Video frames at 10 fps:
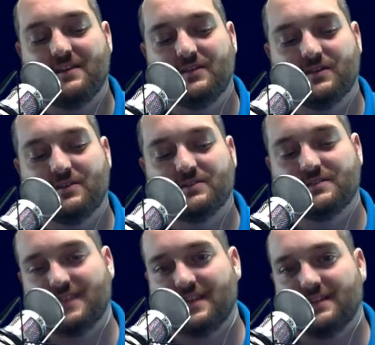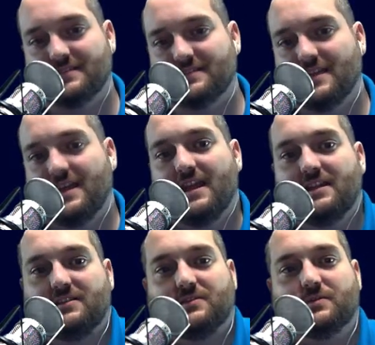You go to your settings
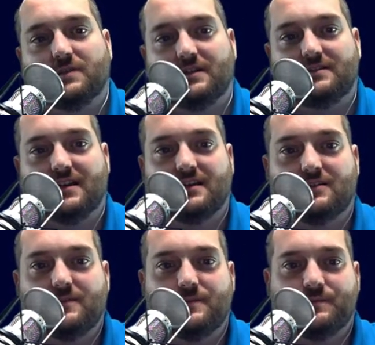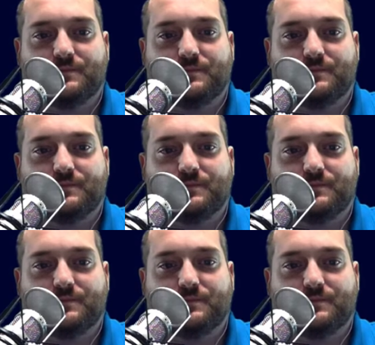and you uh, tell,